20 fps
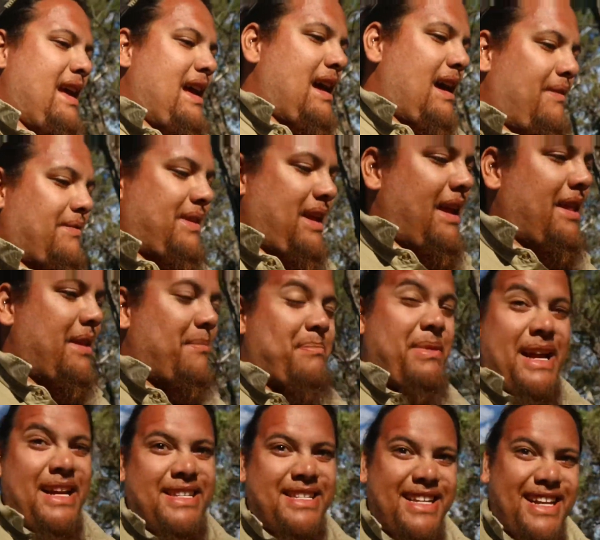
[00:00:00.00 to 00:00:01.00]
I've done the
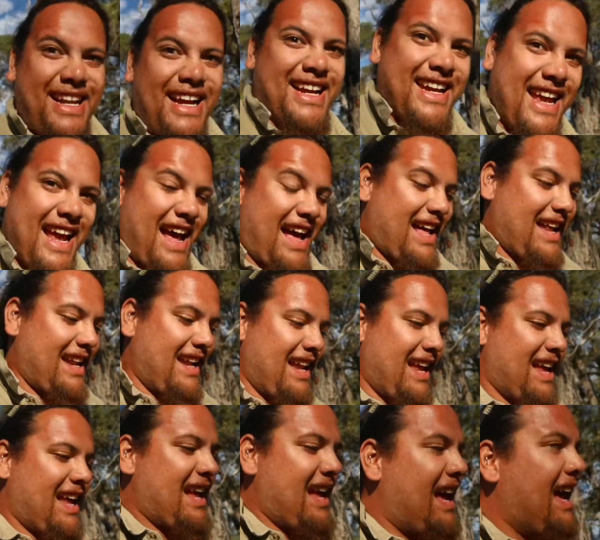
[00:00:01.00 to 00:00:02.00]
best that I can,
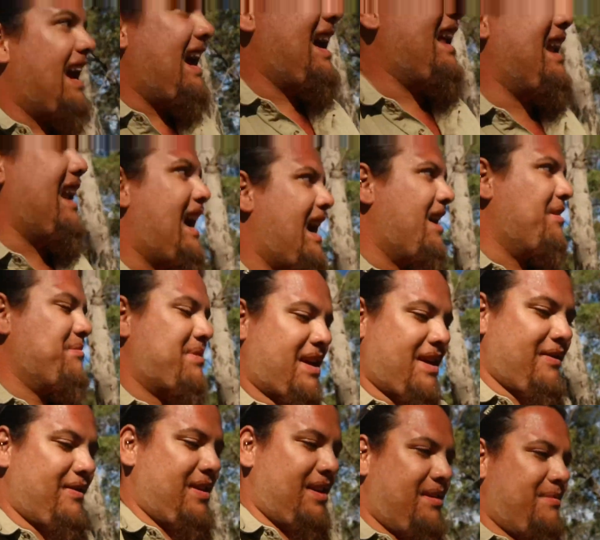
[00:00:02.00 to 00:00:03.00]
and
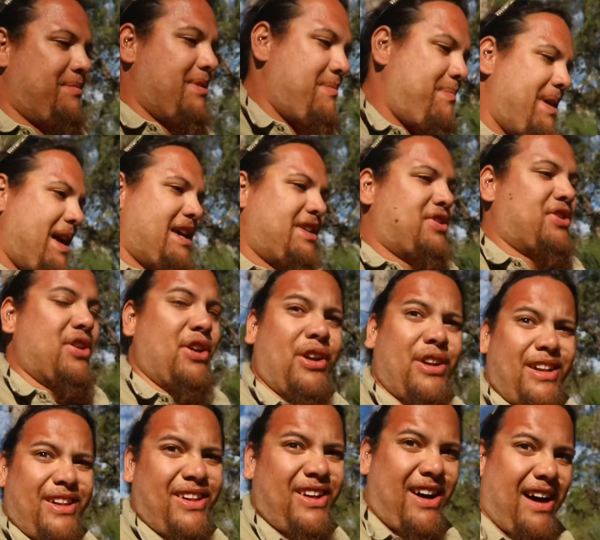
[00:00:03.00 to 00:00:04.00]
giving them the best shot
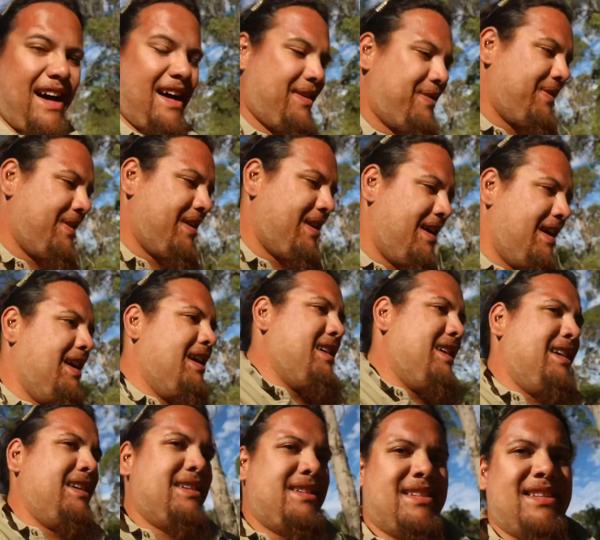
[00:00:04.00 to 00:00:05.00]
at
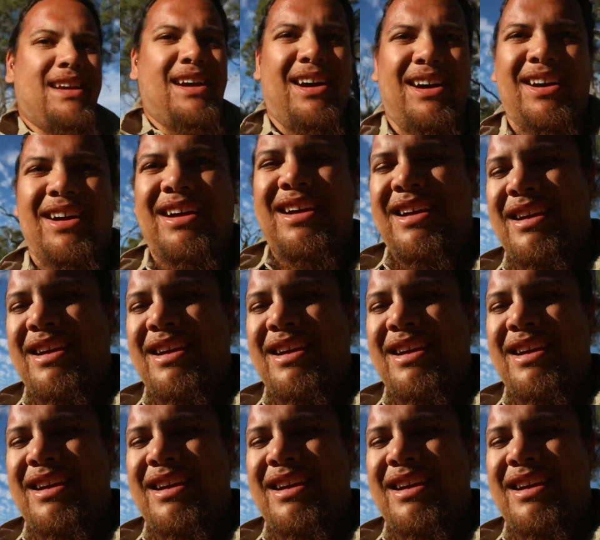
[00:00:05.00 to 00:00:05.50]
life. So